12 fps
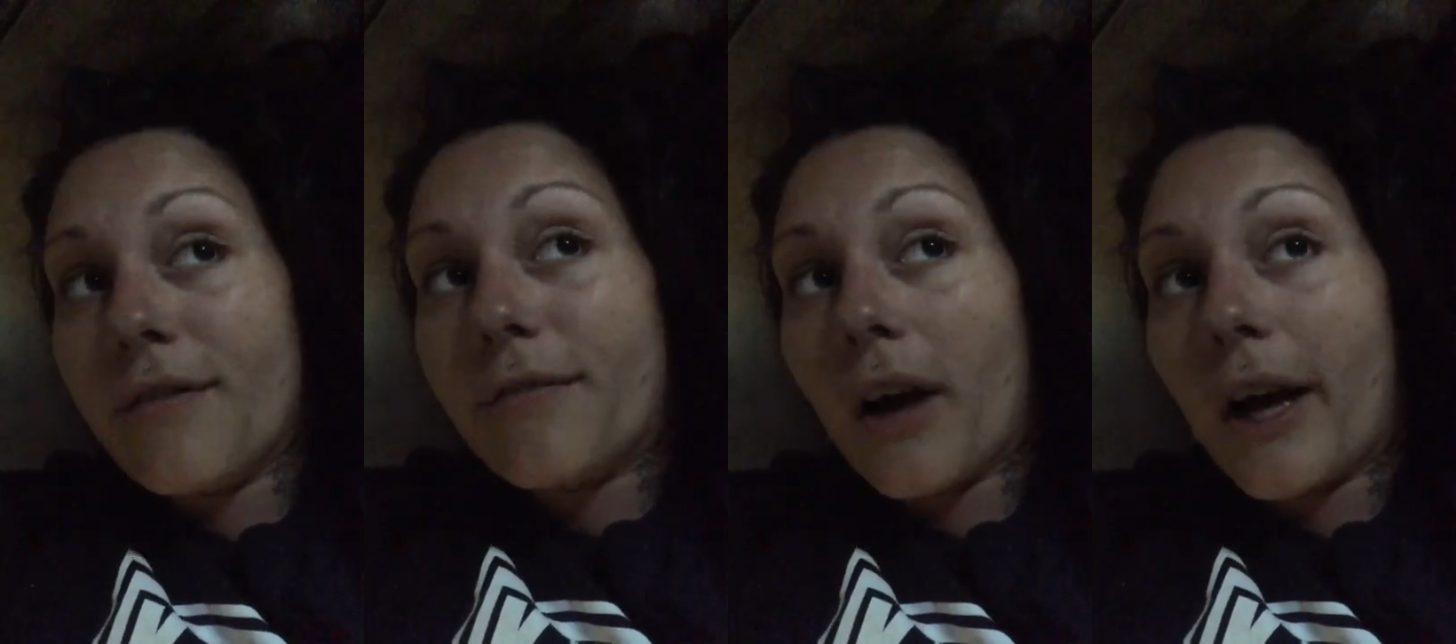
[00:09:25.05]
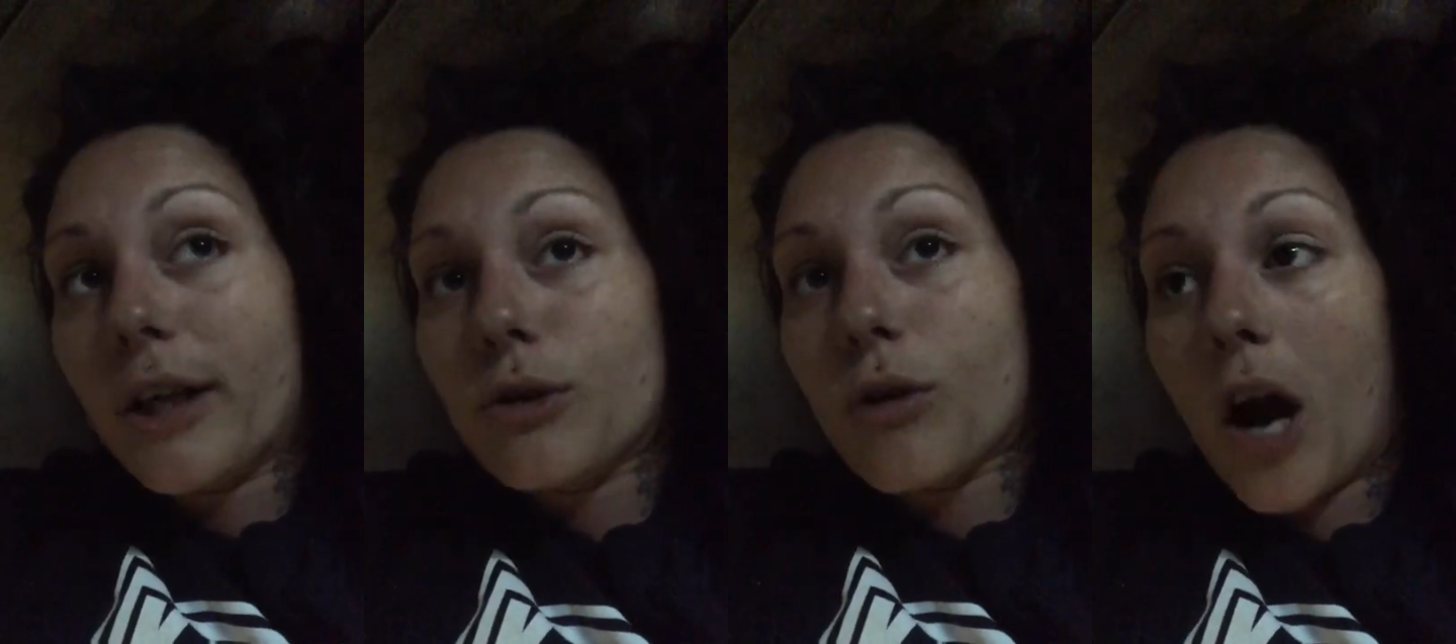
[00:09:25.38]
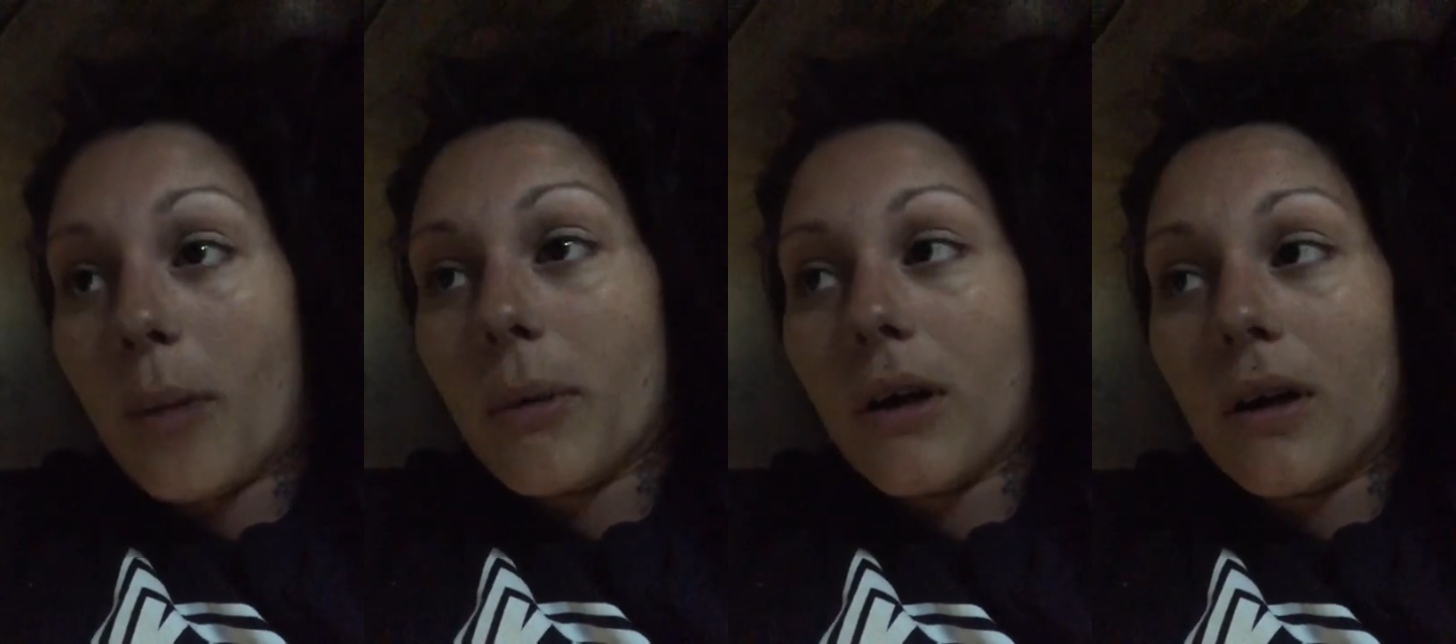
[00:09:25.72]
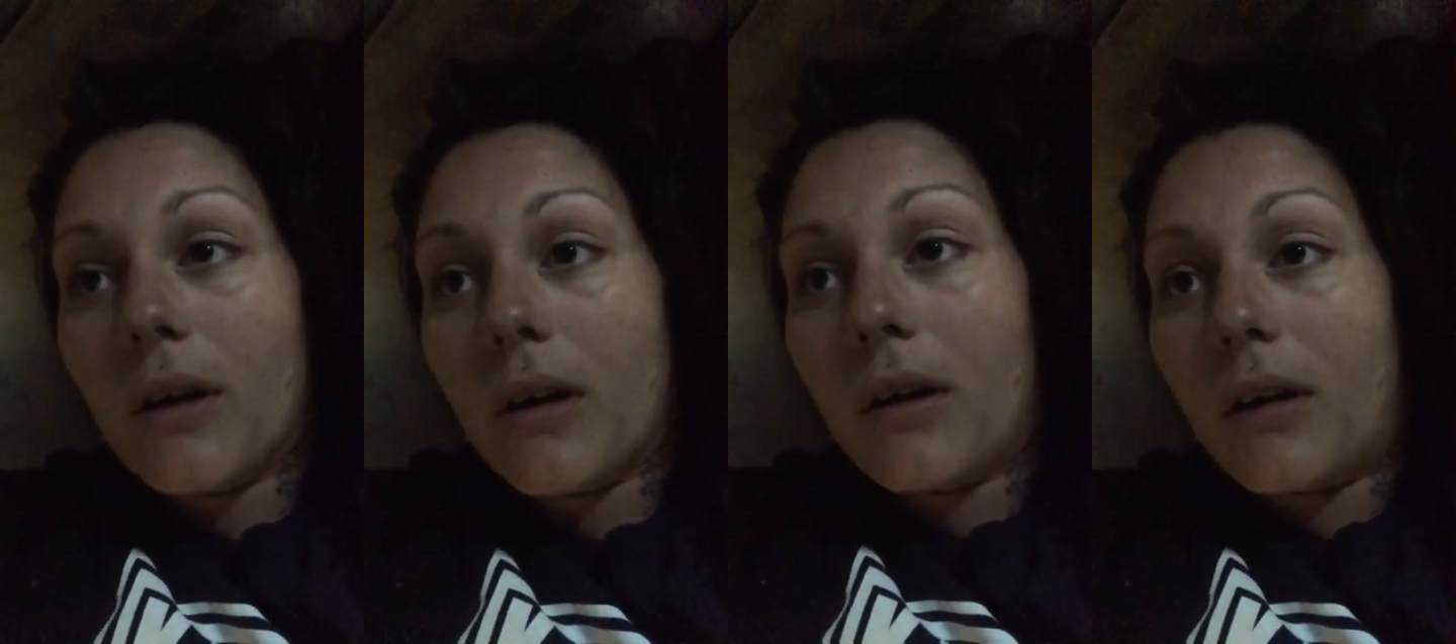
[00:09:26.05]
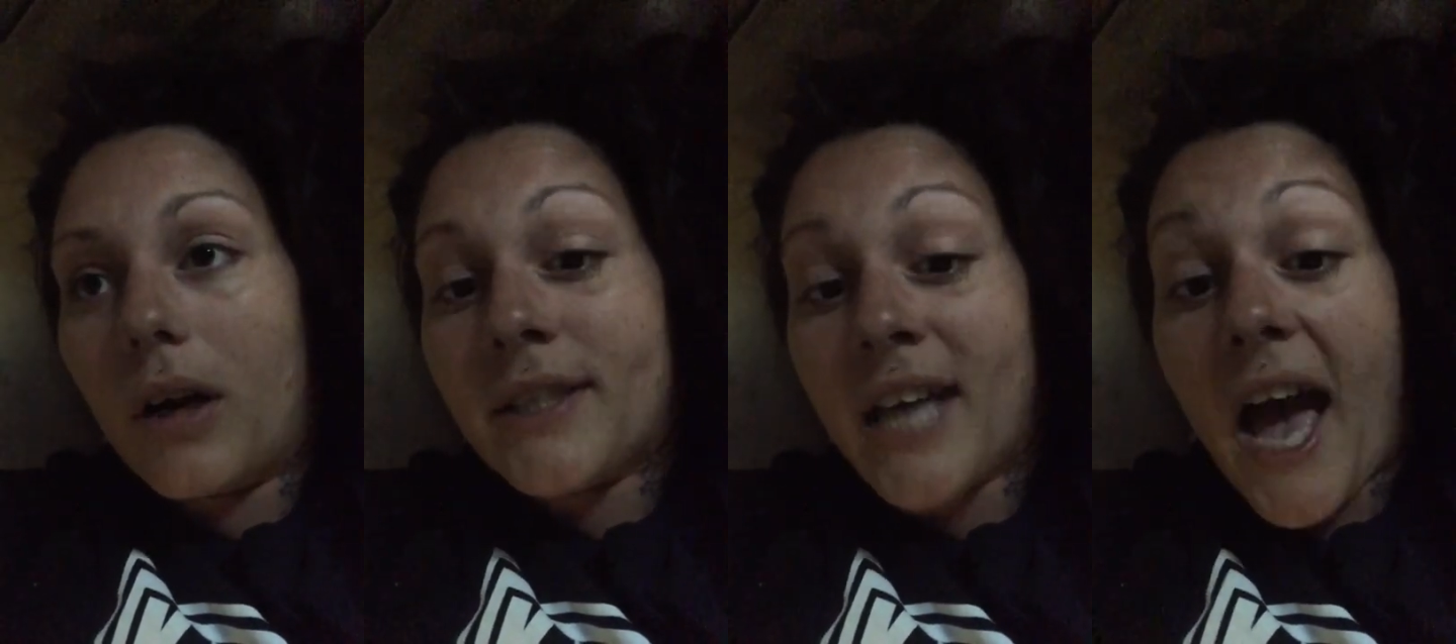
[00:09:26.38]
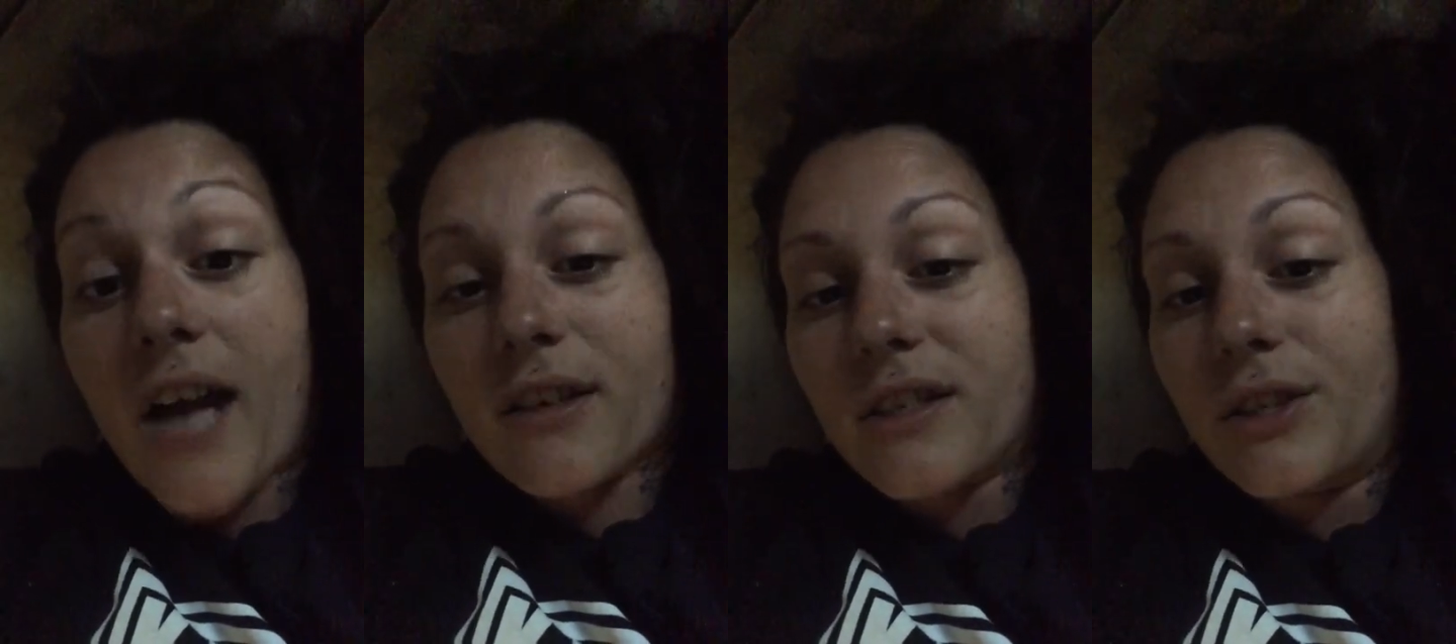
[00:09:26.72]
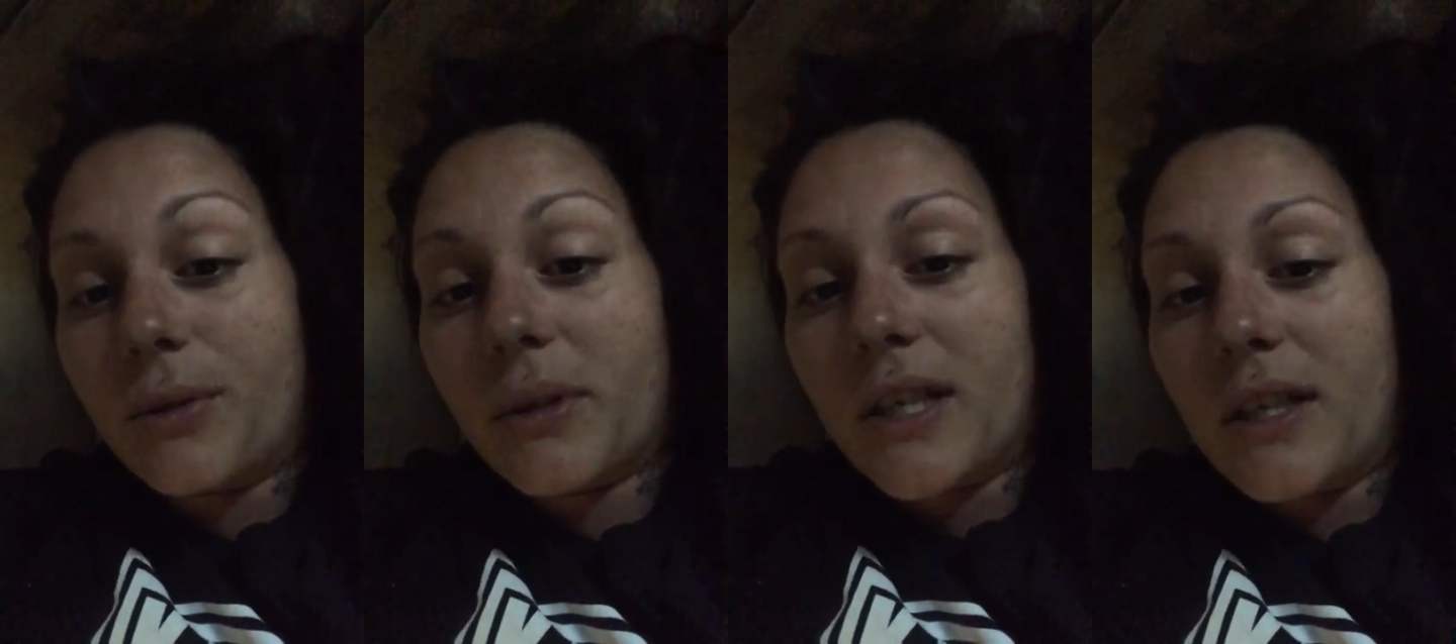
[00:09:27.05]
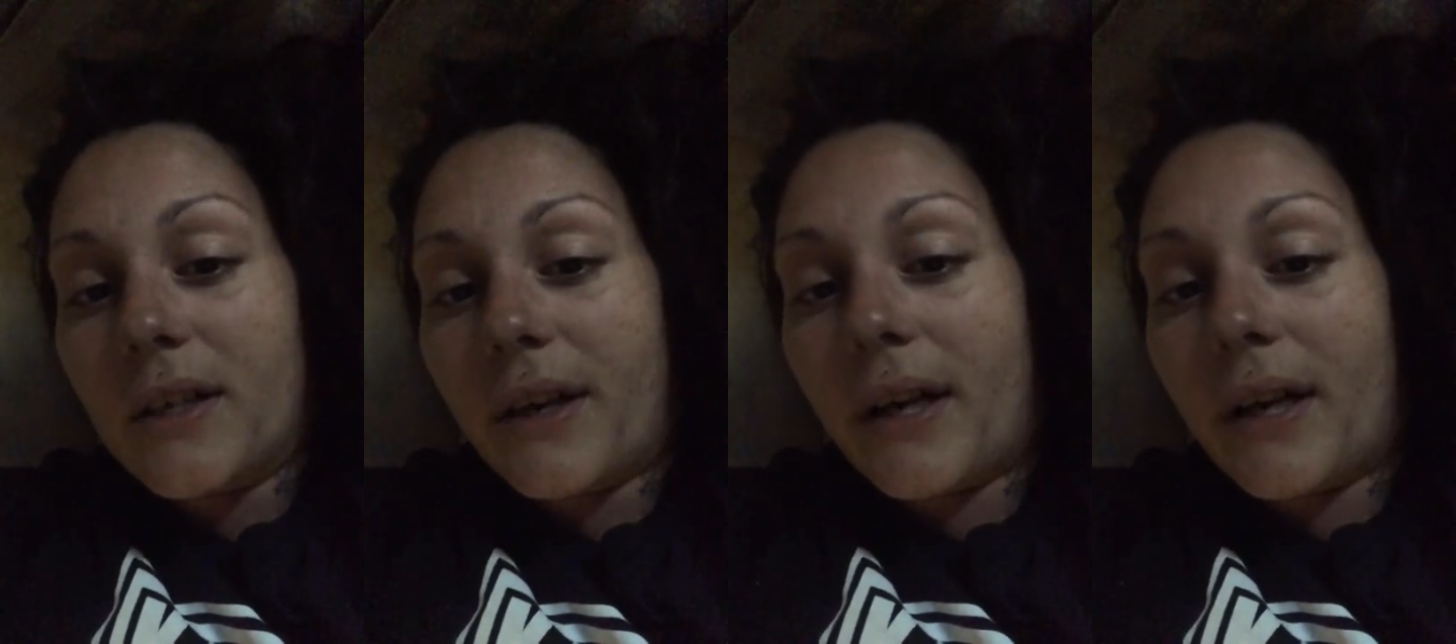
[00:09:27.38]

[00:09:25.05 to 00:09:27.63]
fucking trauma attached to it.